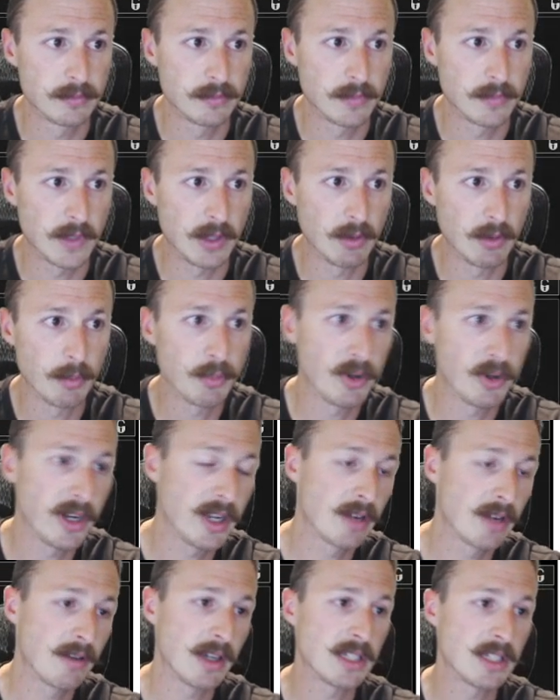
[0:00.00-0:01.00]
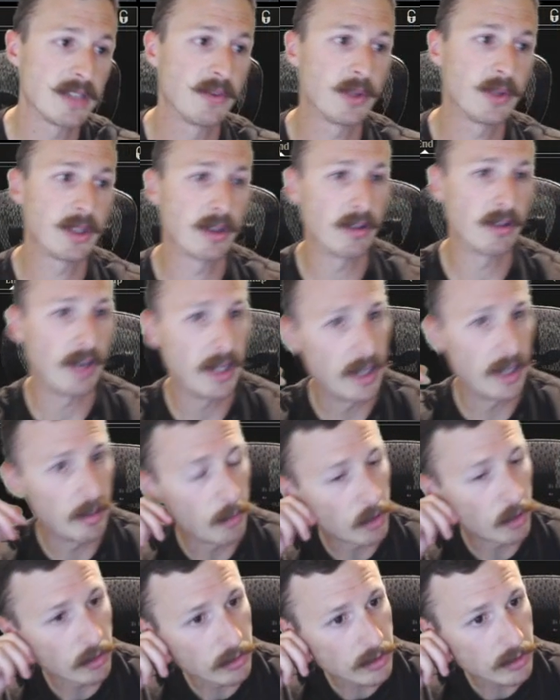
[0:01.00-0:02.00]
They were pretty aggressive with their Lightning
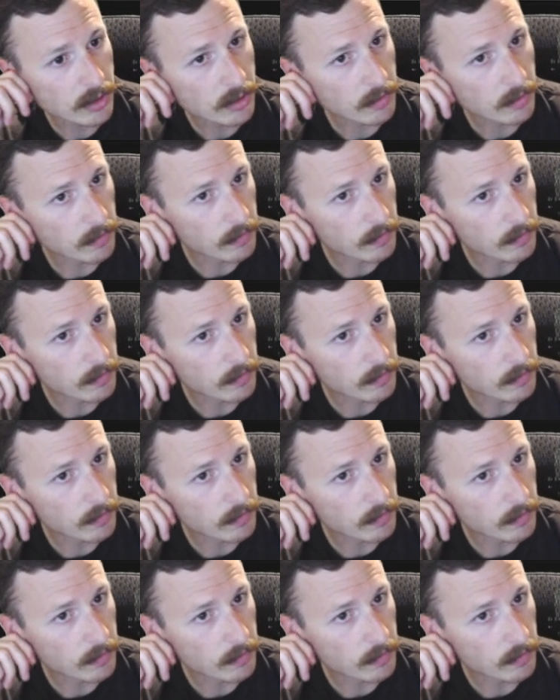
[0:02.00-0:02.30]
Bolts.